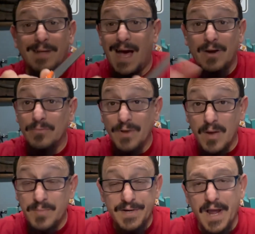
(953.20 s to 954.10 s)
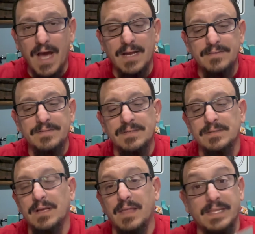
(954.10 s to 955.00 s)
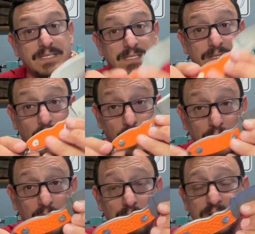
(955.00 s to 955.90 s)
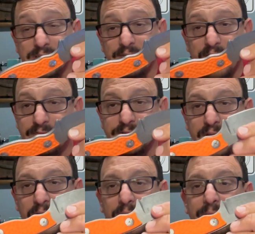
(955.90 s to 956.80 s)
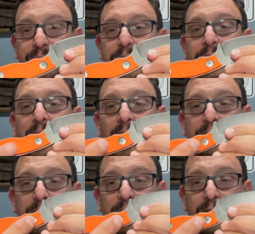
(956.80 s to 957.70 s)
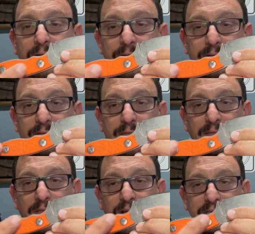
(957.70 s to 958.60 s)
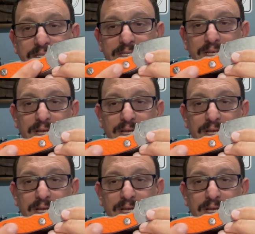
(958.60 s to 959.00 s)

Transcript: I don't number knives, and this is the only ones I've ever done it. You got the nice